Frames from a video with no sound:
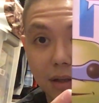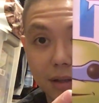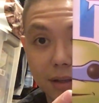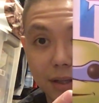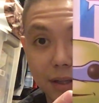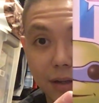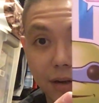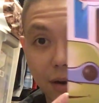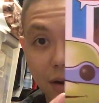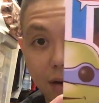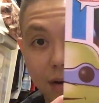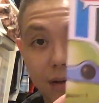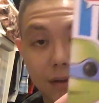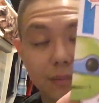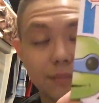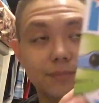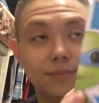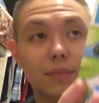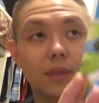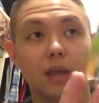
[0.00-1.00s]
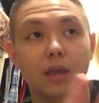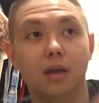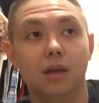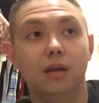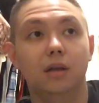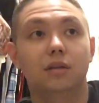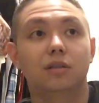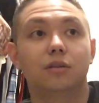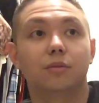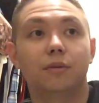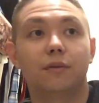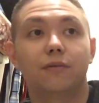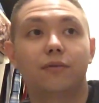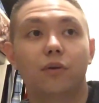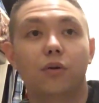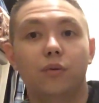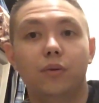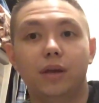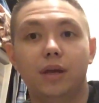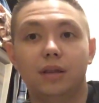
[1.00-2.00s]
Leonardo. So
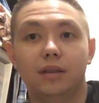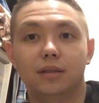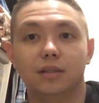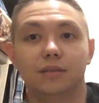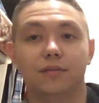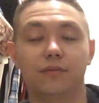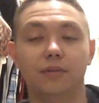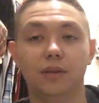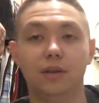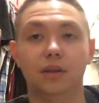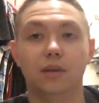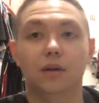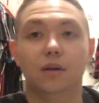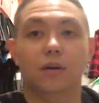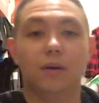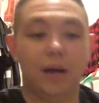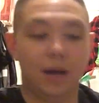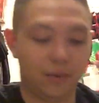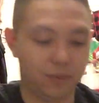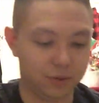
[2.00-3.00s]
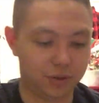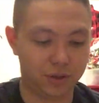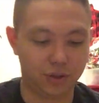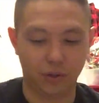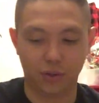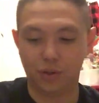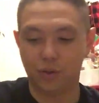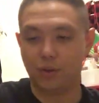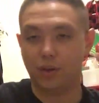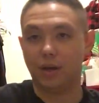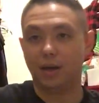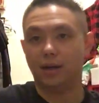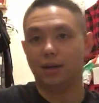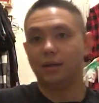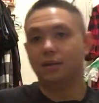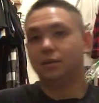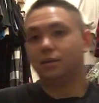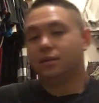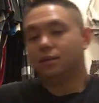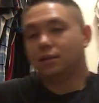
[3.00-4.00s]
before we end this video, I will show you
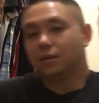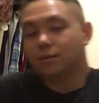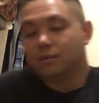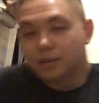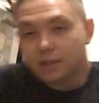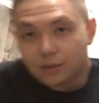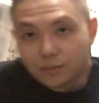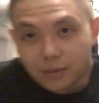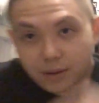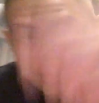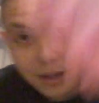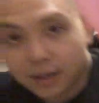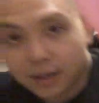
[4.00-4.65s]
guys something right